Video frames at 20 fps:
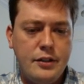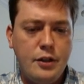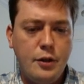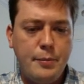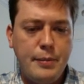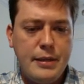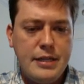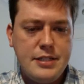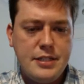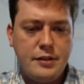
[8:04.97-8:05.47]

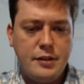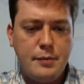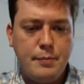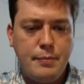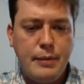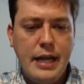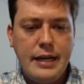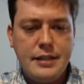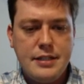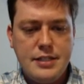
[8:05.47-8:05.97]
basically
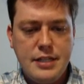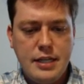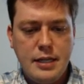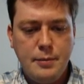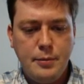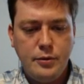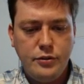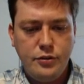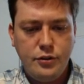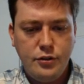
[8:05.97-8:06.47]
black is
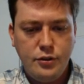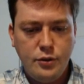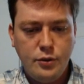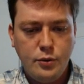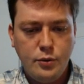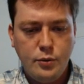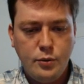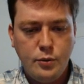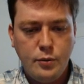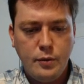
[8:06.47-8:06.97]
able
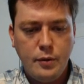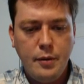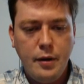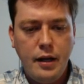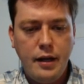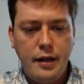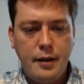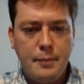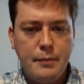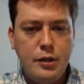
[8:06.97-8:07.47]
to
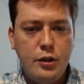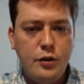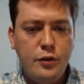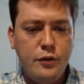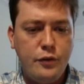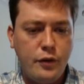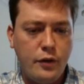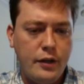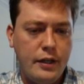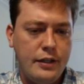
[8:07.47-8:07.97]

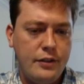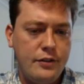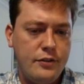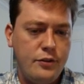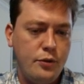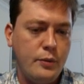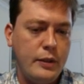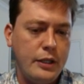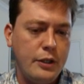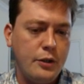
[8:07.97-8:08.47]
maneuver
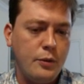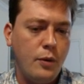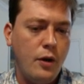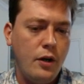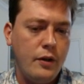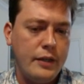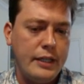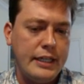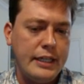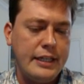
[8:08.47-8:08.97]
into
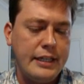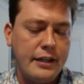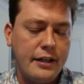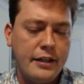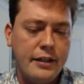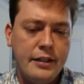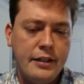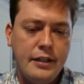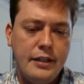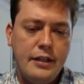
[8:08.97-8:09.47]
equality here.